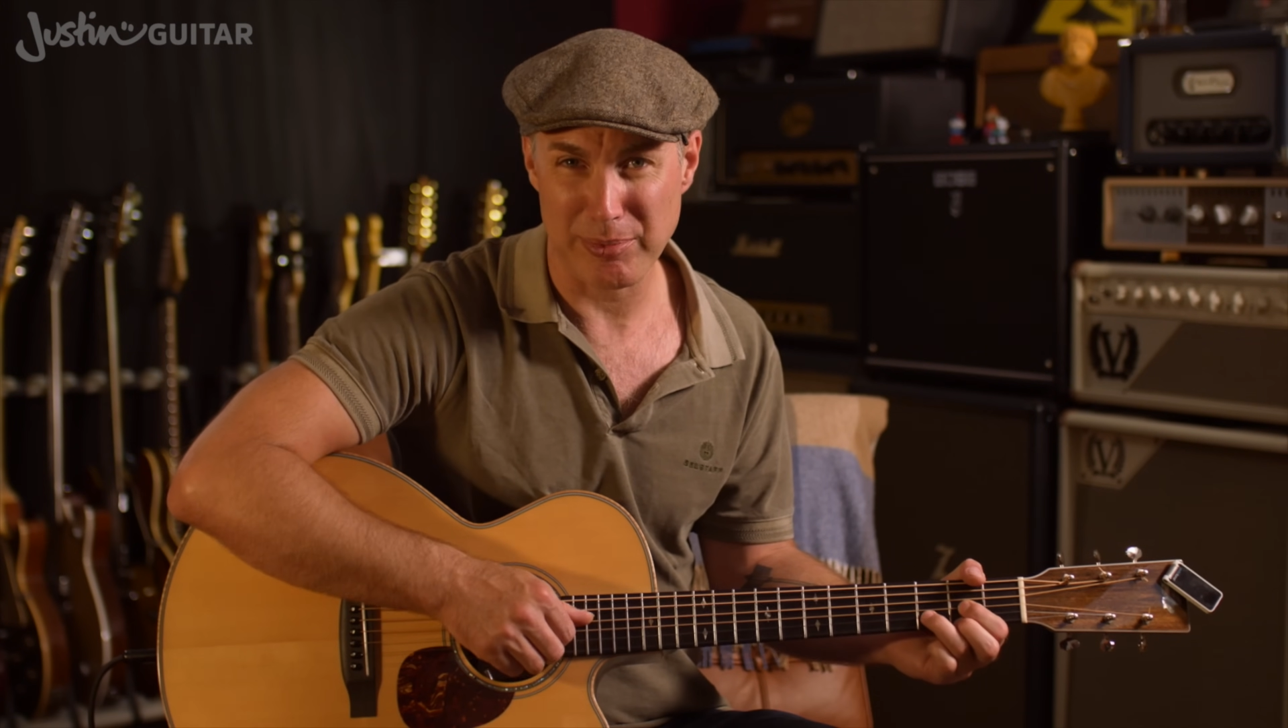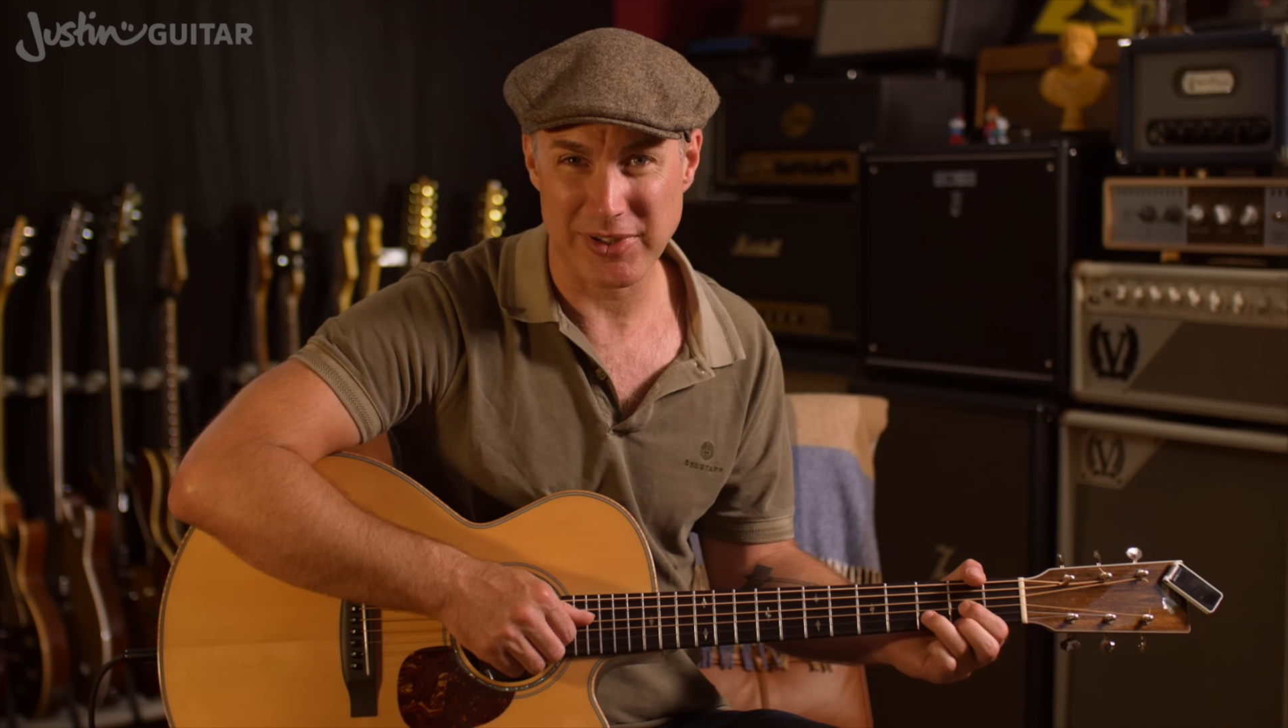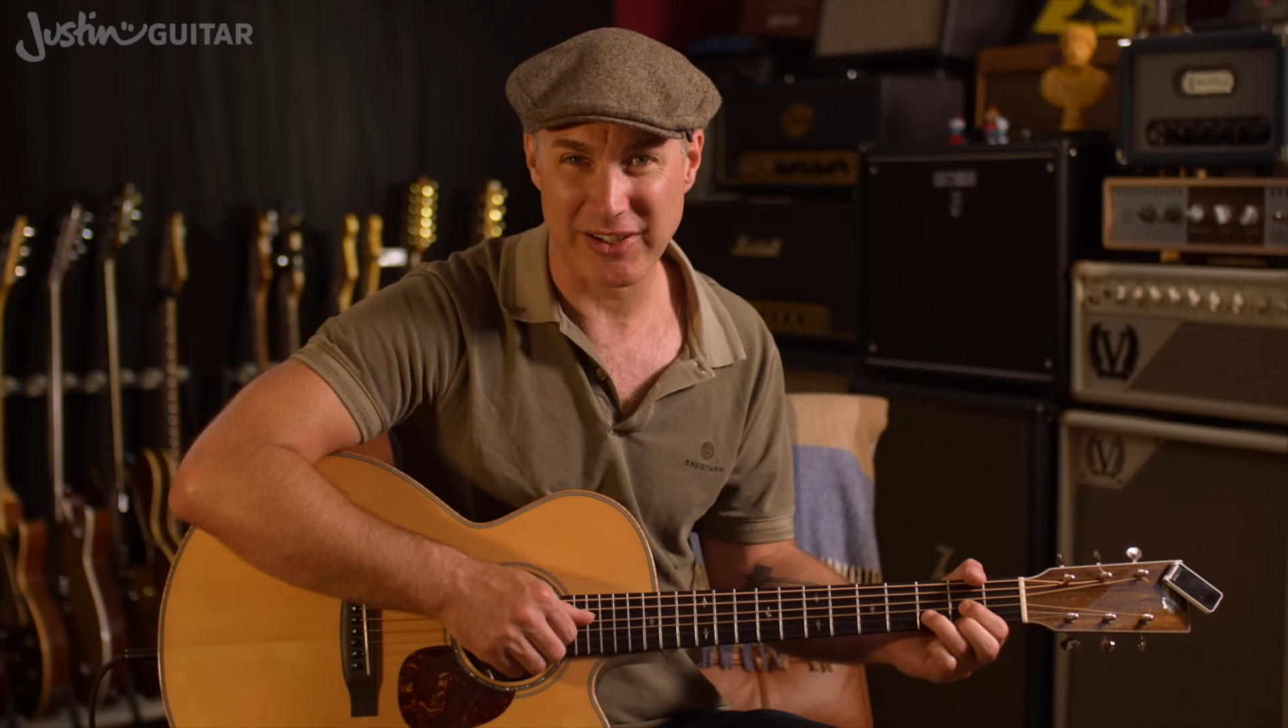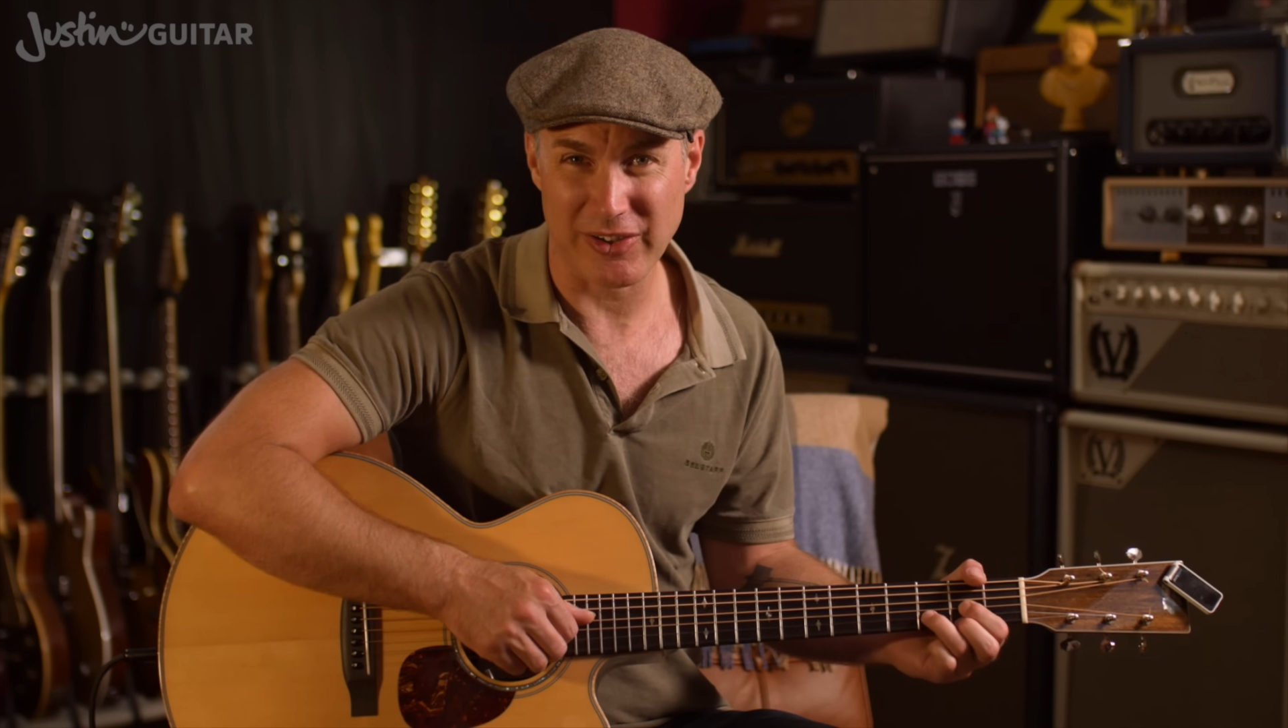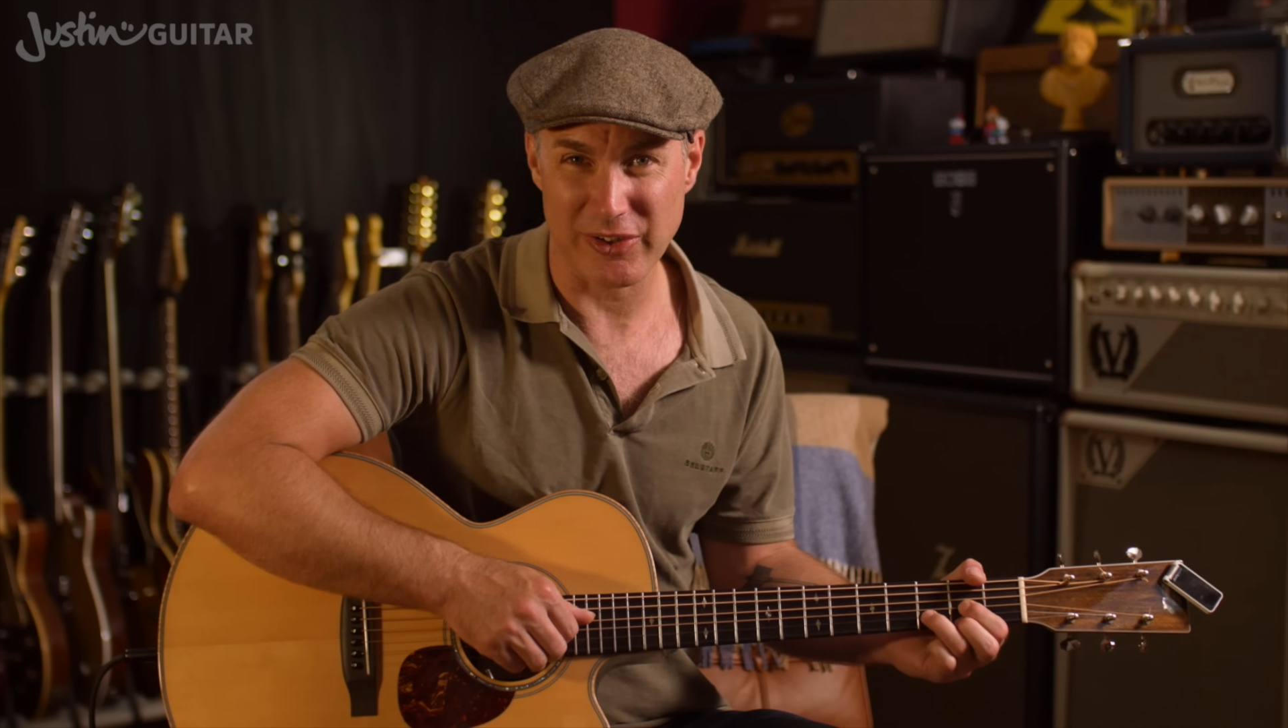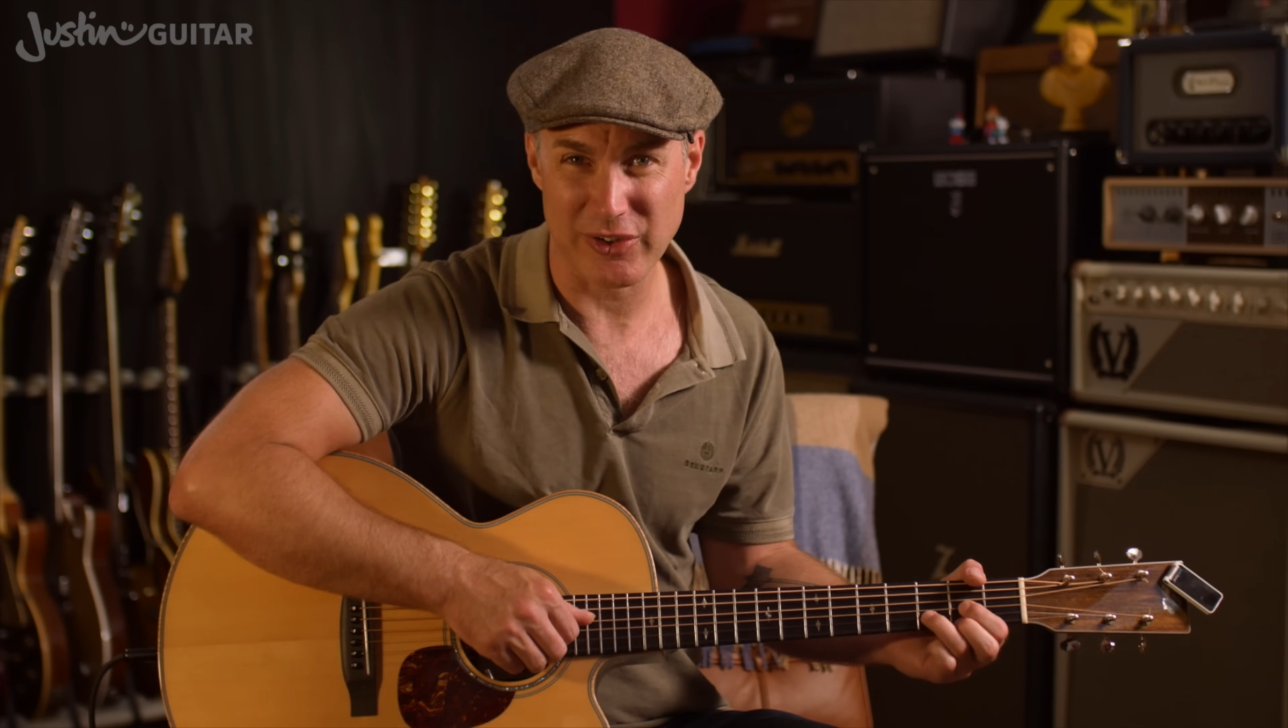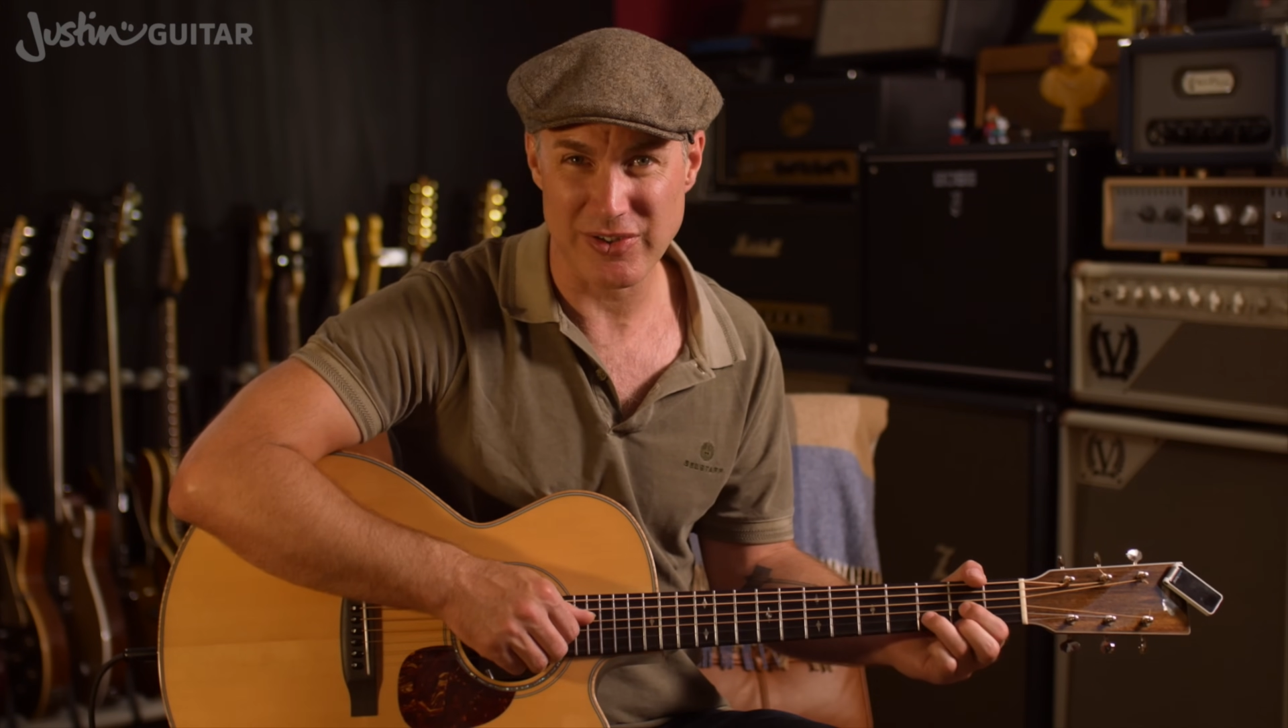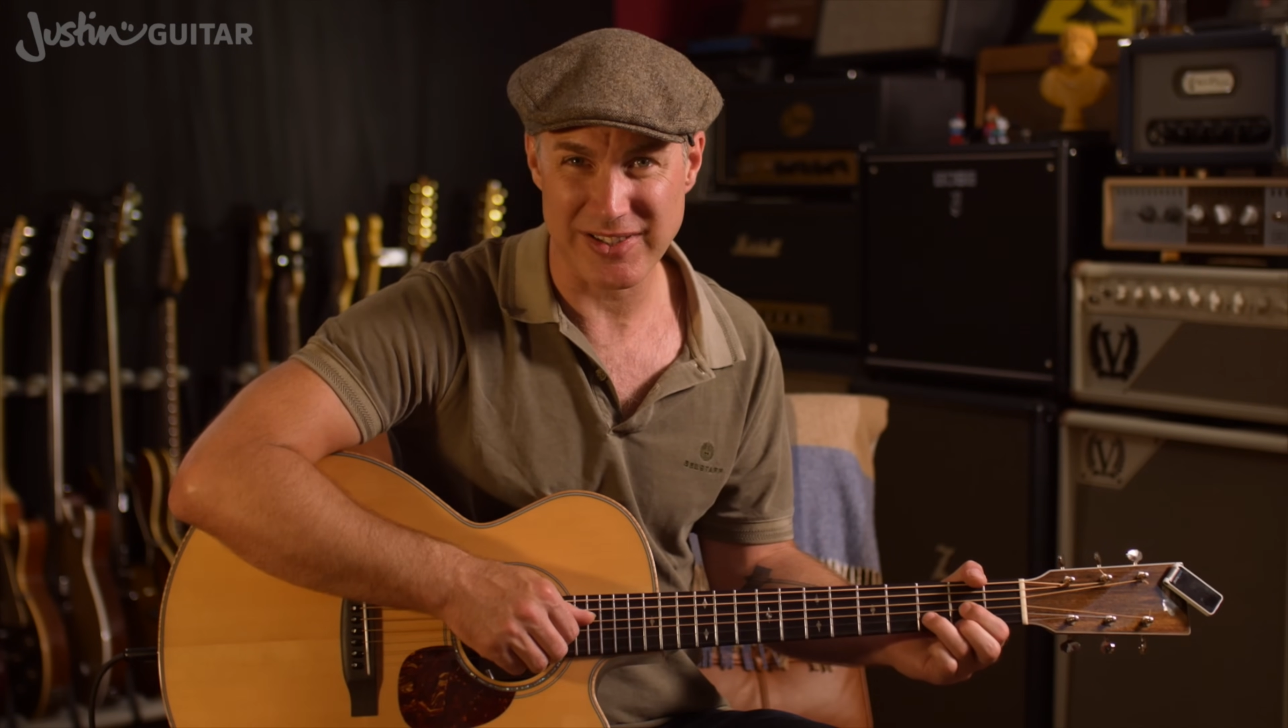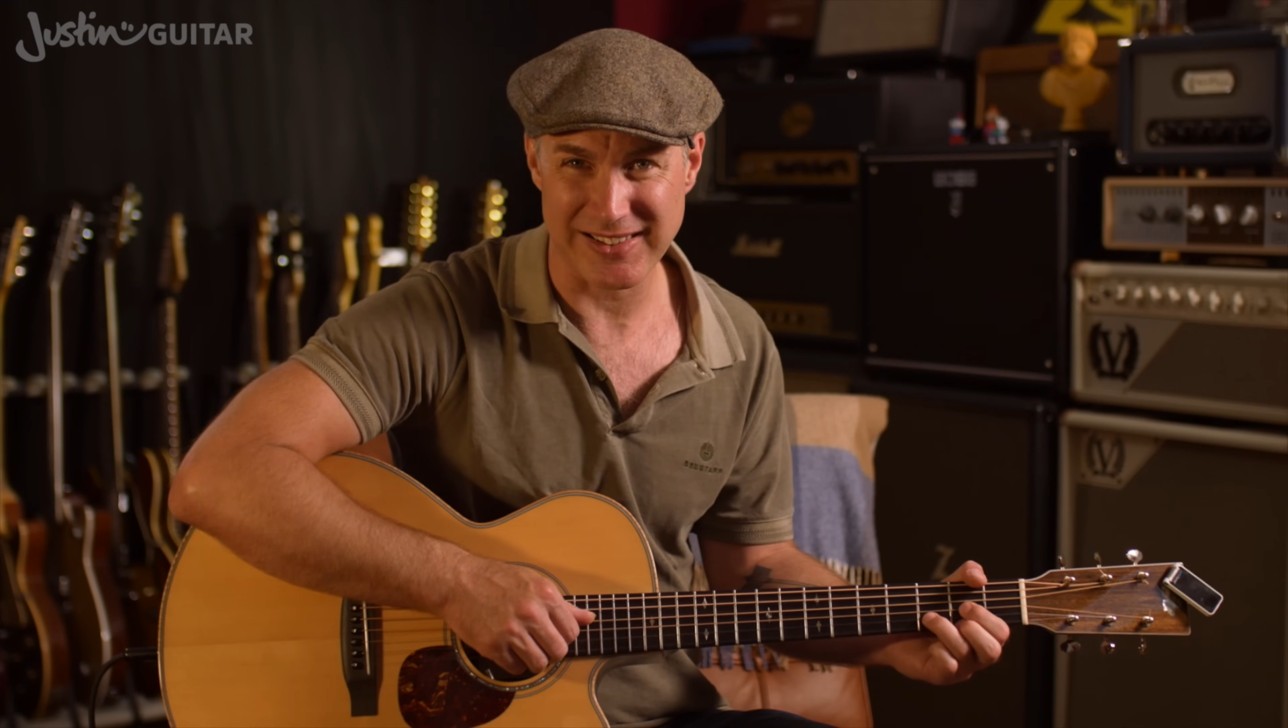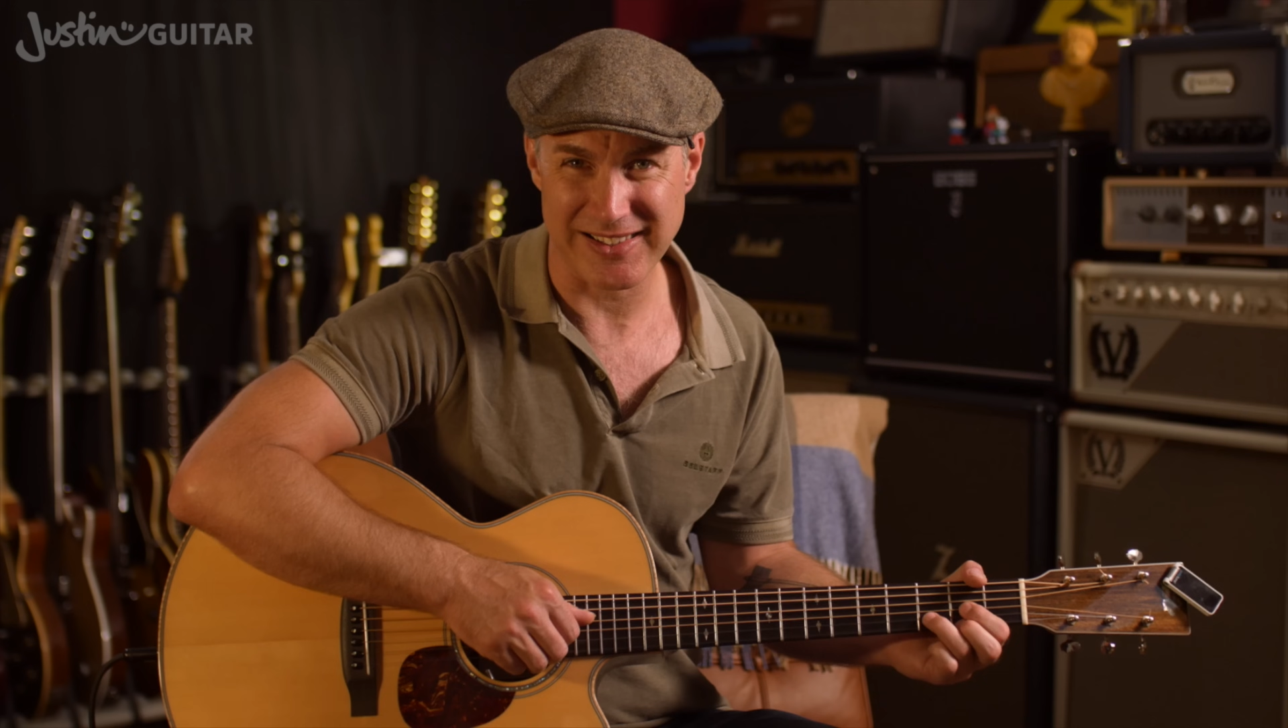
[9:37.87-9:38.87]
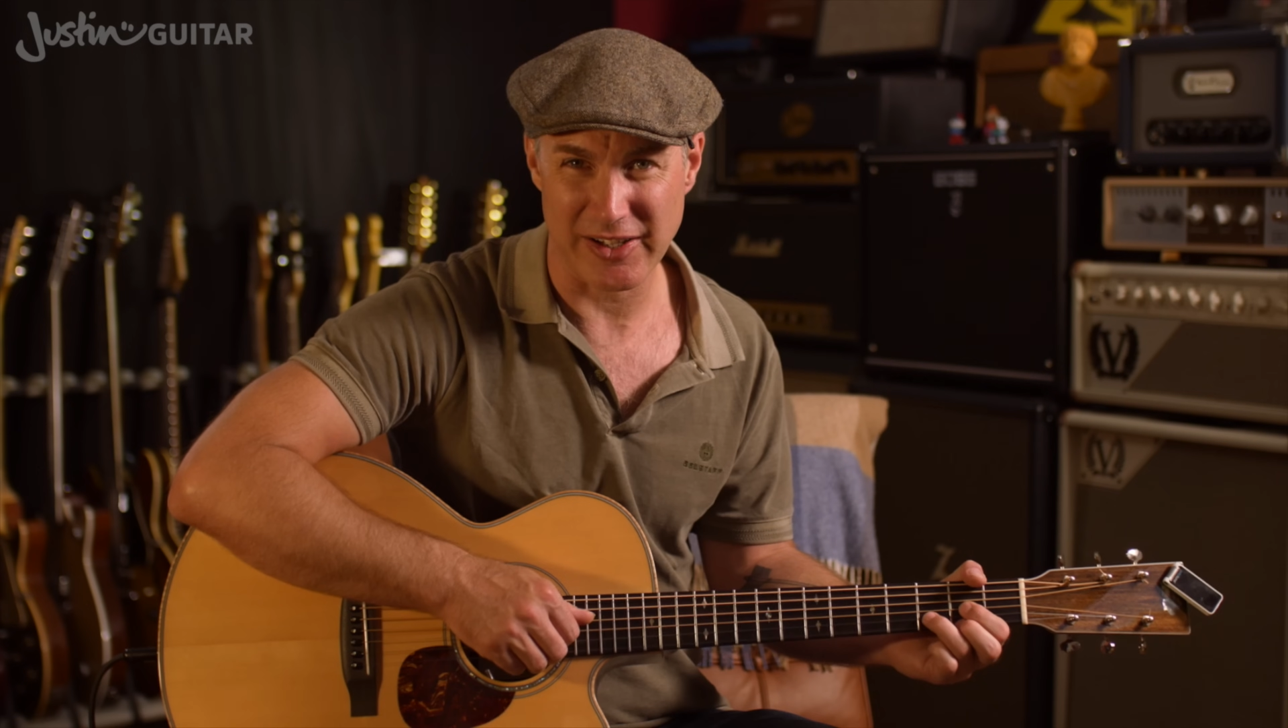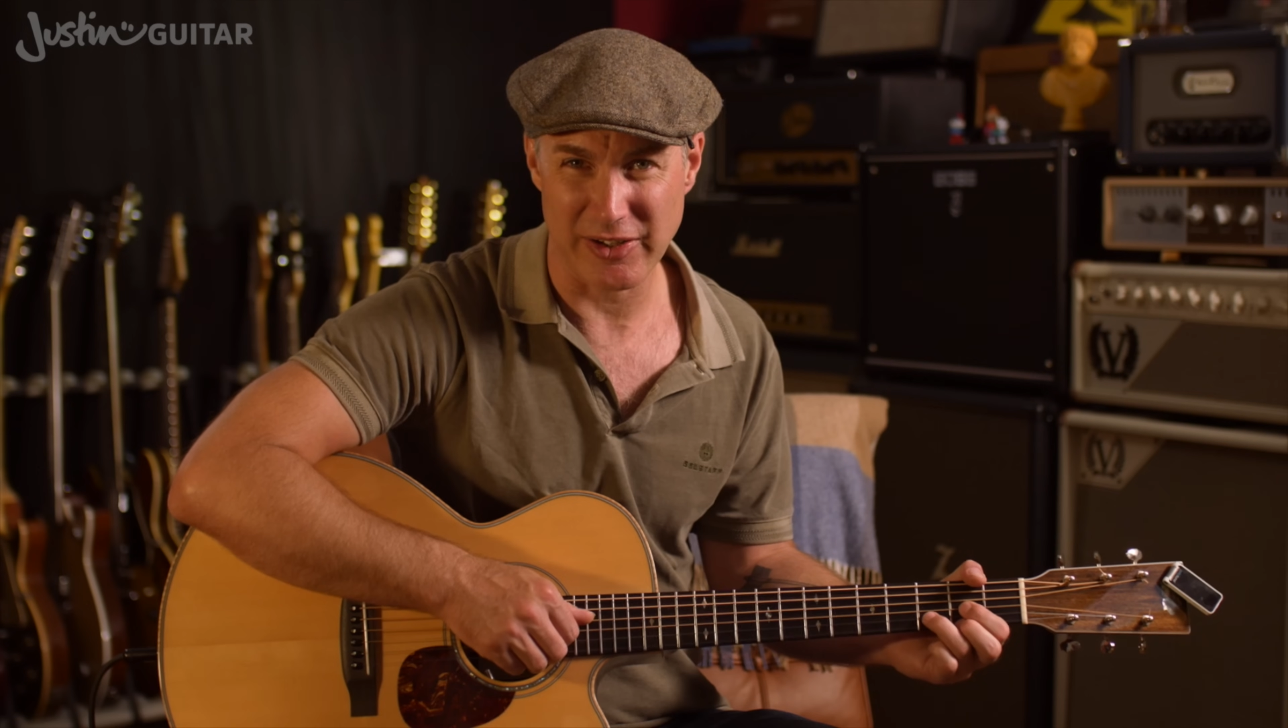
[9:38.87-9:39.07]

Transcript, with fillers: particularly on acoustic guitar,